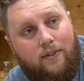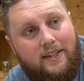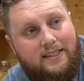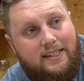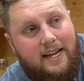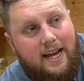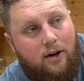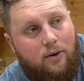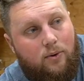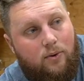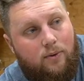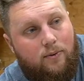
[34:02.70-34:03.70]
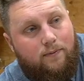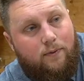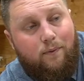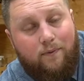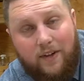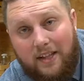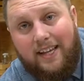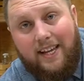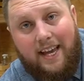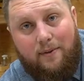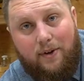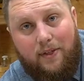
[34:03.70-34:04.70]
that's now
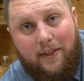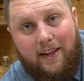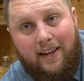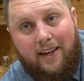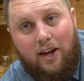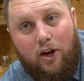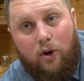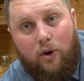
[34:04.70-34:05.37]
fulfilling everything,